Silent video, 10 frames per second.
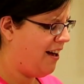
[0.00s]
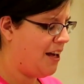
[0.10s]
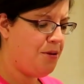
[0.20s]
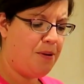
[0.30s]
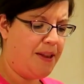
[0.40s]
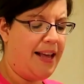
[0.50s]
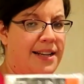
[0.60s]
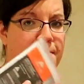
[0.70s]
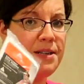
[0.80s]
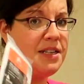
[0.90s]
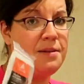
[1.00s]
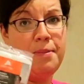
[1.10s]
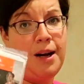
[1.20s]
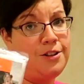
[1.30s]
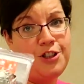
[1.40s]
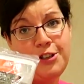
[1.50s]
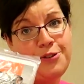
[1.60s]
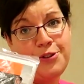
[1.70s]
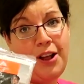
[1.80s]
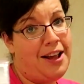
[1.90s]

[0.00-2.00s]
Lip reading: I threw in last minute some ponchos.